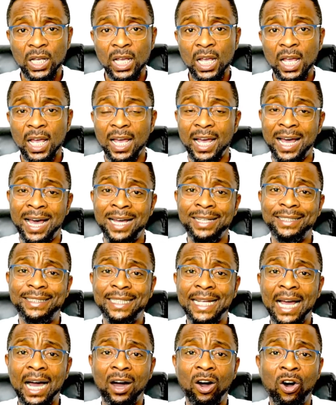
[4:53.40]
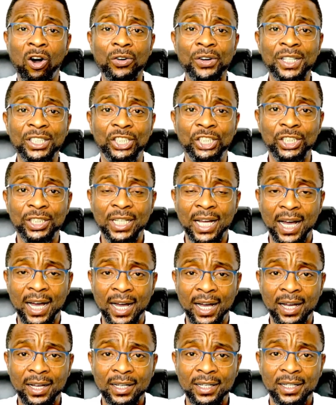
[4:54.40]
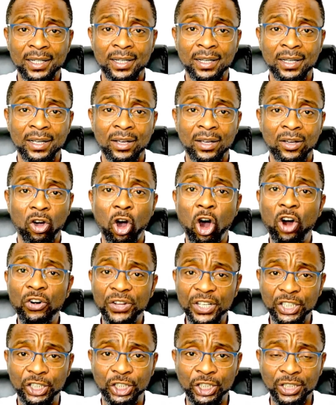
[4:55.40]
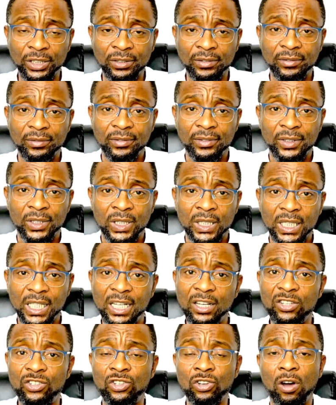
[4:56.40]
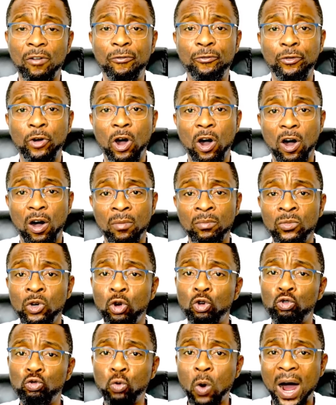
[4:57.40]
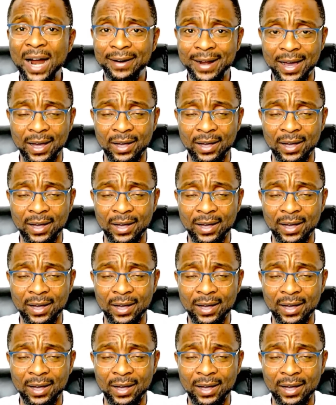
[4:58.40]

and their original origin is not from Kwara.